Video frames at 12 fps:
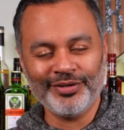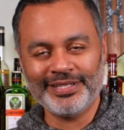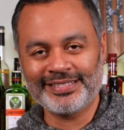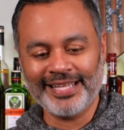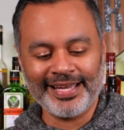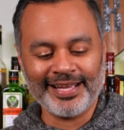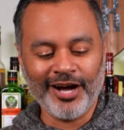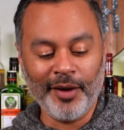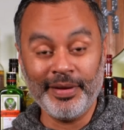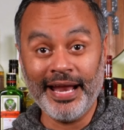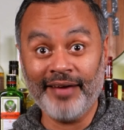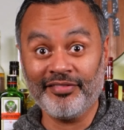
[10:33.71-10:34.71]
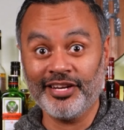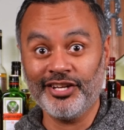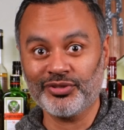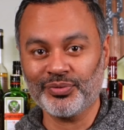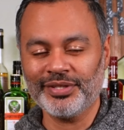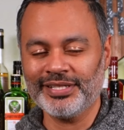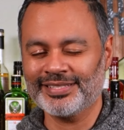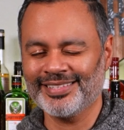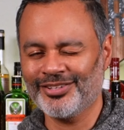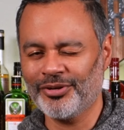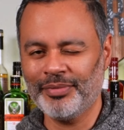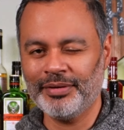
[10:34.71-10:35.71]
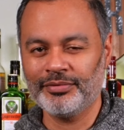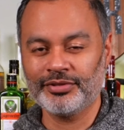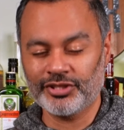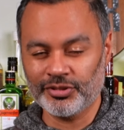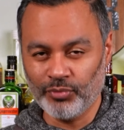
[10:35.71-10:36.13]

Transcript: it's like coming after this one, it's a little bit